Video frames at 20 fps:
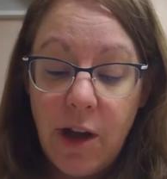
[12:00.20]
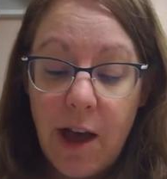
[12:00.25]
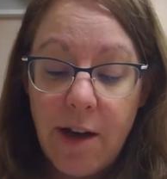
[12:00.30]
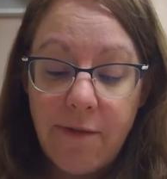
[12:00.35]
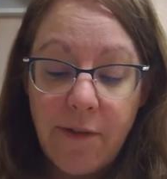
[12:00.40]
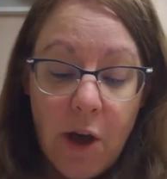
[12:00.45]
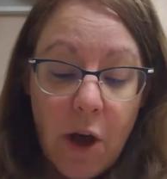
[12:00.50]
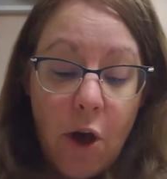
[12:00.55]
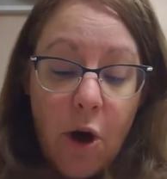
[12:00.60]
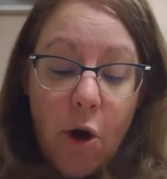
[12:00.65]

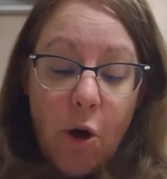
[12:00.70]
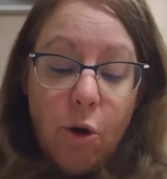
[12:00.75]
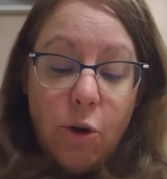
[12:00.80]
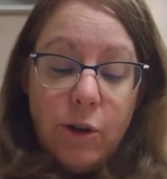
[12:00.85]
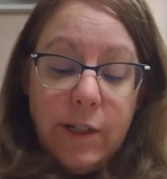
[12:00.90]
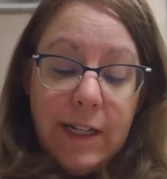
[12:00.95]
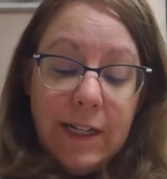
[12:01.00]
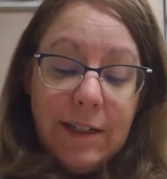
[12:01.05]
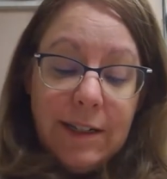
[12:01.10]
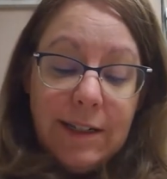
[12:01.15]
off,
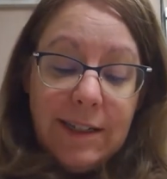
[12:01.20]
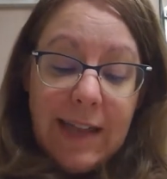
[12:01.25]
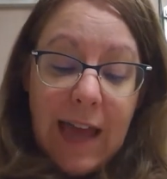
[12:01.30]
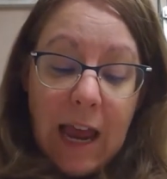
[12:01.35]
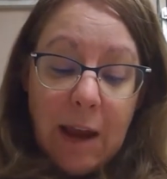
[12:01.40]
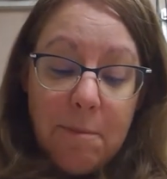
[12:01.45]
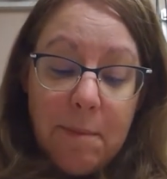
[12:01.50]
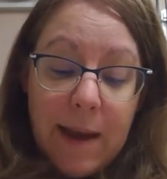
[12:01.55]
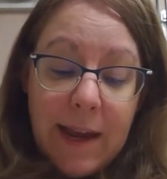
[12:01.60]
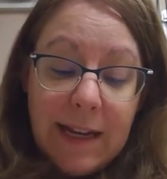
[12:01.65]
holding the
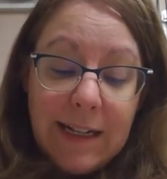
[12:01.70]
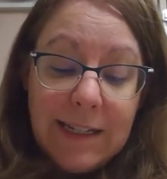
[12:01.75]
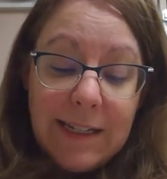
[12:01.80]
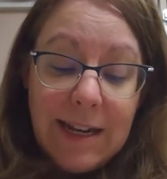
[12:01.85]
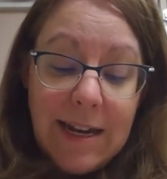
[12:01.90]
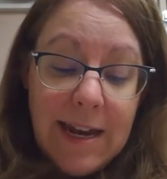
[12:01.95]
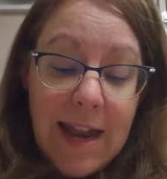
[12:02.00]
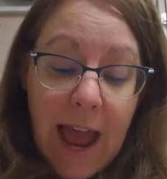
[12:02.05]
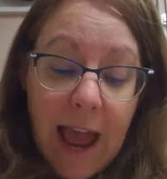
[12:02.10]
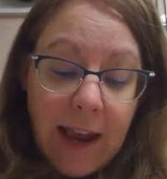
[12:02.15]
sack by its
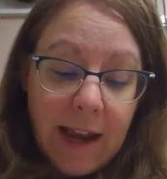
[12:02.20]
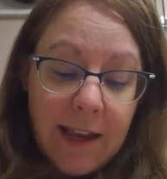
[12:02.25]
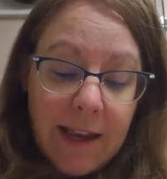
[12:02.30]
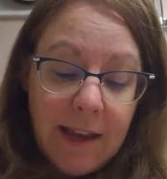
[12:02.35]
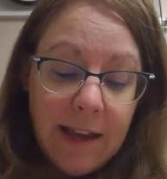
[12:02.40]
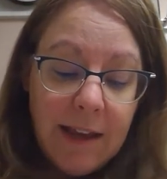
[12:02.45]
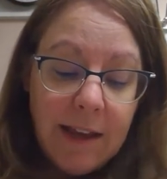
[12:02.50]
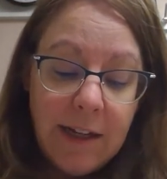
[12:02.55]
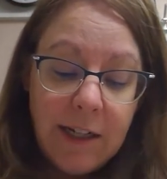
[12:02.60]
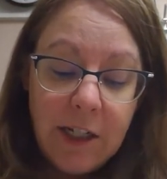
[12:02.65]
neck
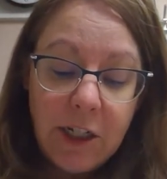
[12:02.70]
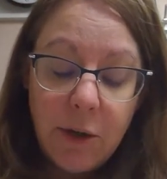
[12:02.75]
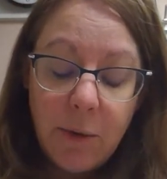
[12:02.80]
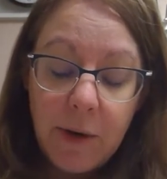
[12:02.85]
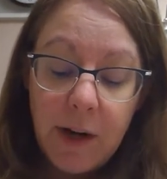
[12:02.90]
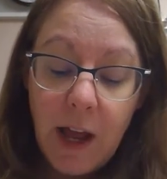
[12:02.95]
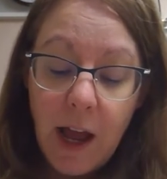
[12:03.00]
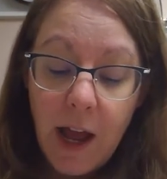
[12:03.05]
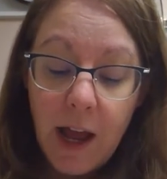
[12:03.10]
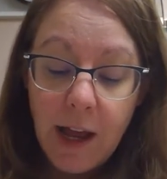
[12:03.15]
so
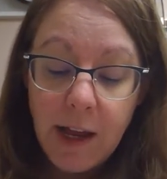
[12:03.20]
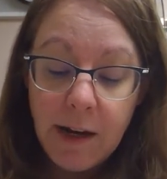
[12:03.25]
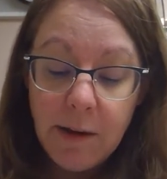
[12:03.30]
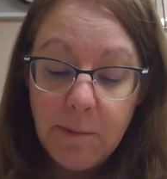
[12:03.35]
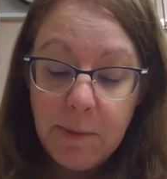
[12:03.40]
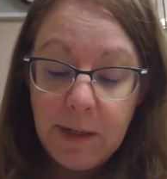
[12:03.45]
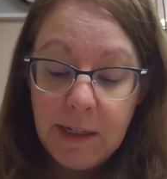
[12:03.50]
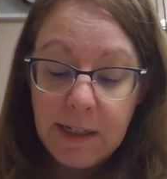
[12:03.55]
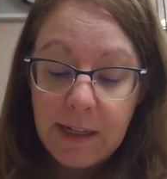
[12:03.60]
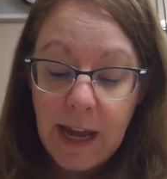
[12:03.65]
it hung
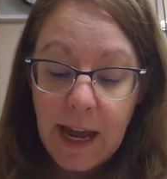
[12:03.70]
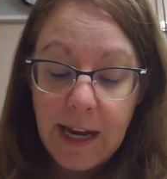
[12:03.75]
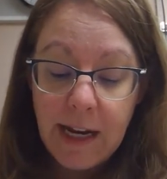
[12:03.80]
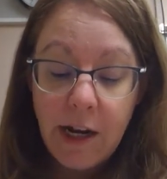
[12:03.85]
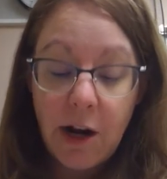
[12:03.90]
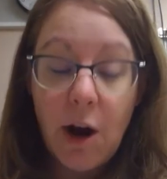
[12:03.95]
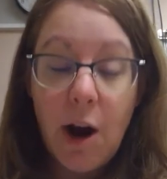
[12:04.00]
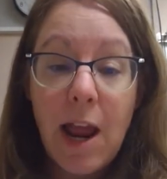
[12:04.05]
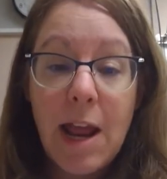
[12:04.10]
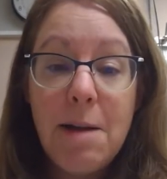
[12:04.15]
beside
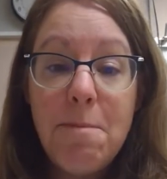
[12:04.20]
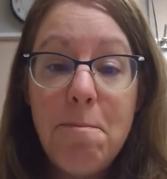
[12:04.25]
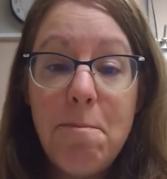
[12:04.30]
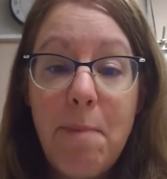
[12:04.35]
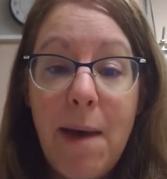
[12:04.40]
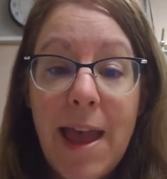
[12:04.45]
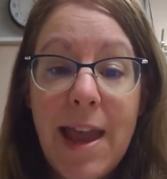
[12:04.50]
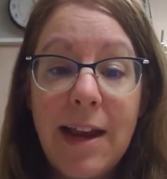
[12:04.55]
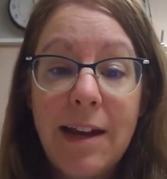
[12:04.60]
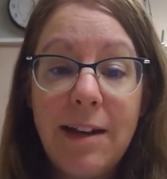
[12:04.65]
her and
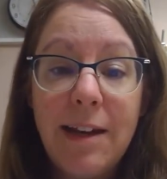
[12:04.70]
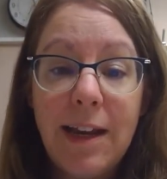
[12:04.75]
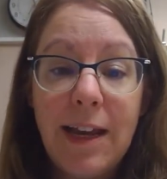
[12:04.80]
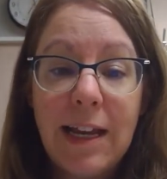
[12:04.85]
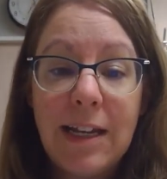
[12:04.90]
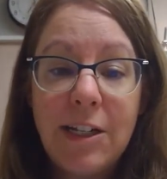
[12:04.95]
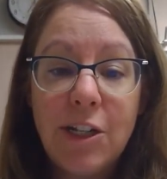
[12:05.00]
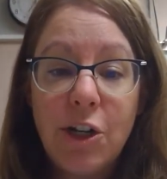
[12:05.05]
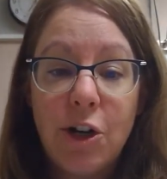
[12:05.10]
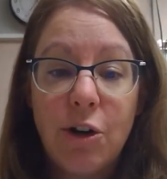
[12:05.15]
banged
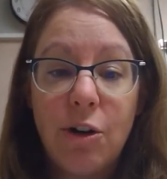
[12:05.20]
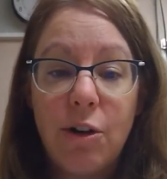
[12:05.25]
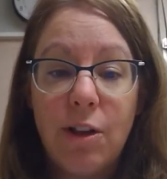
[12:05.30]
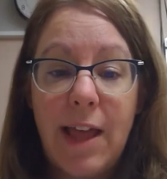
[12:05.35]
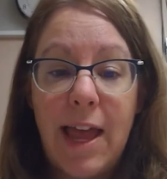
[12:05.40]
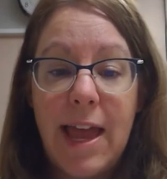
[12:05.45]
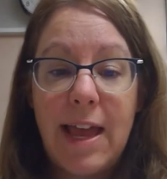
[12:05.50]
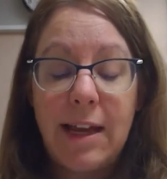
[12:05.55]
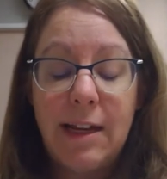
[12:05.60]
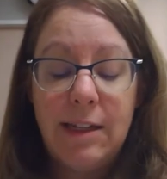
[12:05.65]
against her
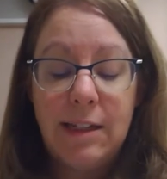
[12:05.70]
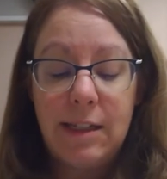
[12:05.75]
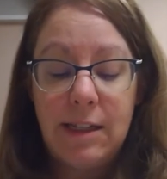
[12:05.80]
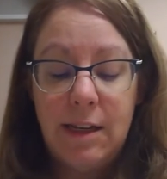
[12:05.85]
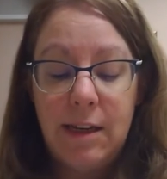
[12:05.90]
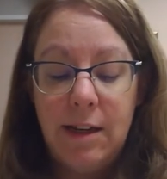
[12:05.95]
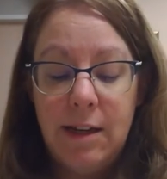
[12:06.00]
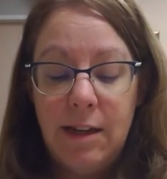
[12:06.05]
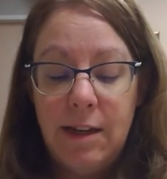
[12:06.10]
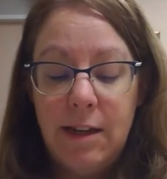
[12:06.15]
legs.
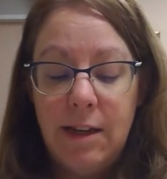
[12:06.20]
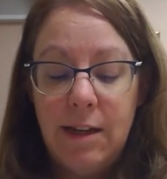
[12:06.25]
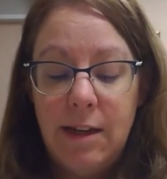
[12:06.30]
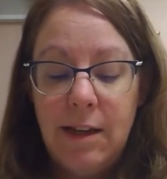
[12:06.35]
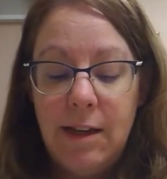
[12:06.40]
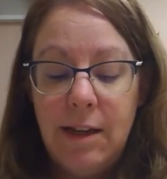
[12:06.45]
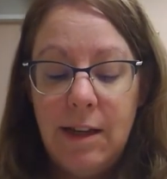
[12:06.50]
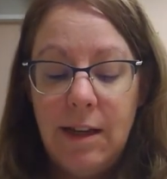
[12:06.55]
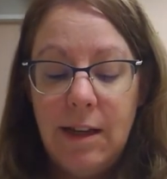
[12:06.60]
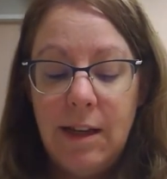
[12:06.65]

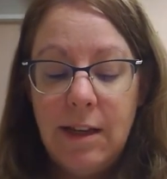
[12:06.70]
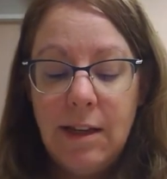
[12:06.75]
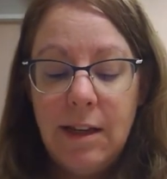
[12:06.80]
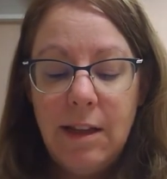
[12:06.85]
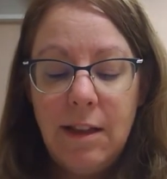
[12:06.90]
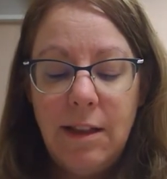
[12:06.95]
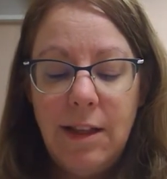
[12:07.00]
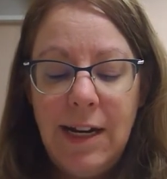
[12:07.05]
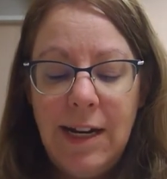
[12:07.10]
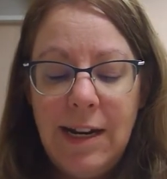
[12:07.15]

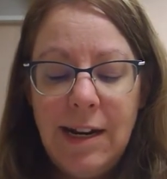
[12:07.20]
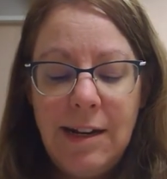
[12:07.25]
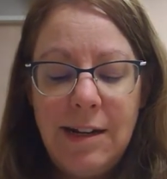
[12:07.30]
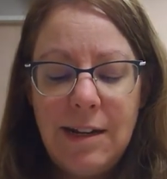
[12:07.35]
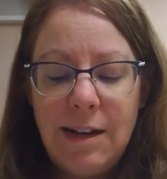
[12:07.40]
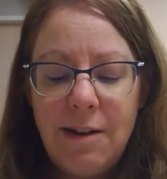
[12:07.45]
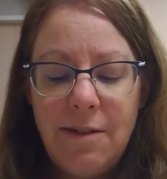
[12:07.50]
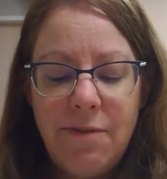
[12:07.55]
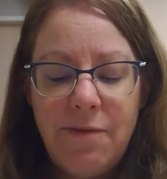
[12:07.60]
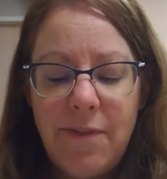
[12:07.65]
Lina
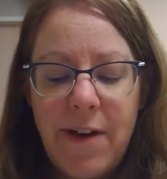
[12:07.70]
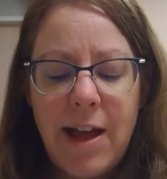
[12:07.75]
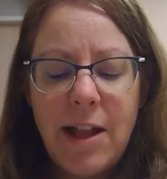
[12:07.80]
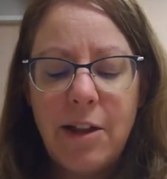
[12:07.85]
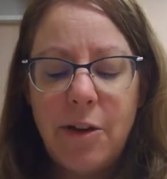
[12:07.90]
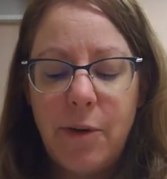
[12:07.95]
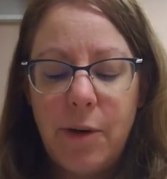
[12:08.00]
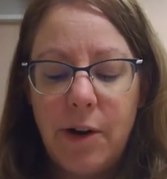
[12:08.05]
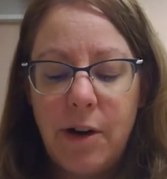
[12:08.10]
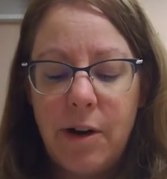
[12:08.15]
didn't
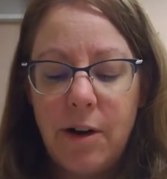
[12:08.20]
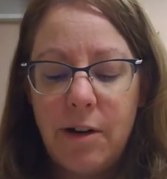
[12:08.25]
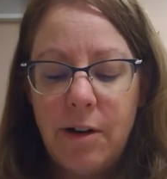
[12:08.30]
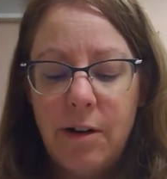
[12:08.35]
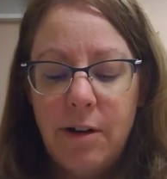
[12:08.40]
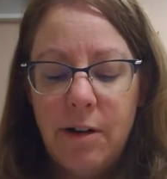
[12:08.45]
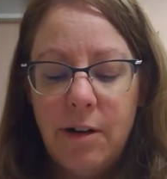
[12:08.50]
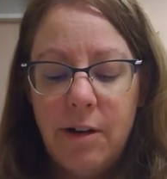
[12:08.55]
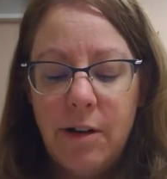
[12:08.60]
follow her.